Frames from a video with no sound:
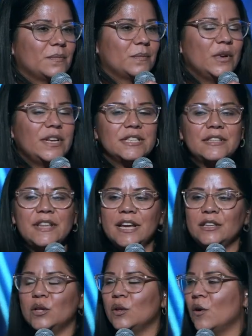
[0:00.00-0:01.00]
We just
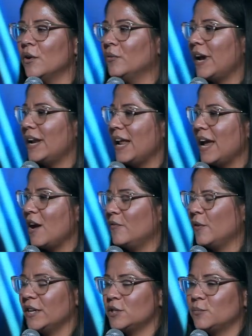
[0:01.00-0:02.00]
thank the Lord right now
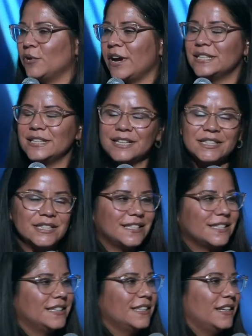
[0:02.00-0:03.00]
for his presence,